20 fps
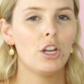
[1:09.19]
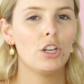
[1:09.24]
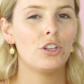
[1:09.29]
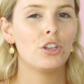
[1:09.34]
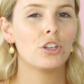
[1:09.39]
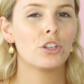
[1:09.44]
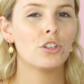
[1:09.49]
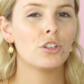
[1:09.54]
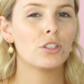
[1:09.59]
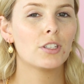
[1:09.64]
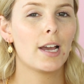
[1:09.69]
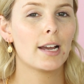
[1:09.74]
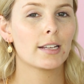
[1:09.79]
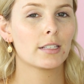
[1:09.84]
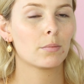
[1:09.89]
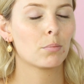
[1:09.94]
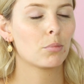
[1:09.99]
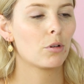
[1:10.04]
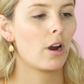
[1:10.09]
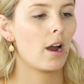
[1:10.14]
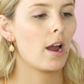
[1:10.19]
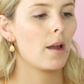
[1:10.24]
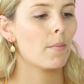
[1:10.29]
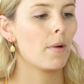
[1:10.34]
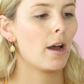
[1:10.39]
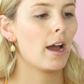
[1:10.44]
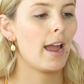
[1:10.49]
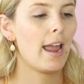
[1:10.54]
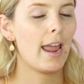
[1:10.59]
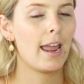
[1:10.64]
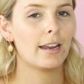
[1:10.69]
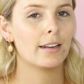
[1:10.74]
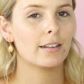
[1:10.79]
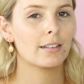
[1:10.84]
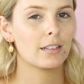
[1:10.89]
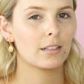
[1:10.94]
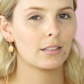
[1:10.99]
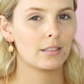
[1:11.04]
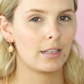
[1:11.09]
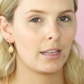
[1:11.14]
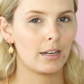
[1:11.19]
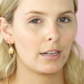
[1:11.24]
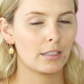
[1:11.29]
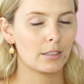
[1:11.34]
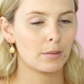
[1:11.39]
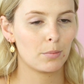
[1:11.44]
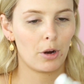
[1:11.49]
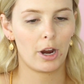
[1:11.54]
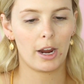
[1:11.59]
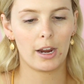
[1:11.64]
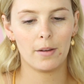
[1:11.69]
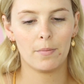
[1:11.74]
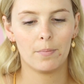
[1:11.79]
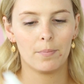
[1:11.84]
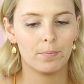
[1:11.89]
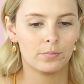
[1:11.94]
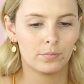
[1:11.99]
You can use it as a primer and a setting spray.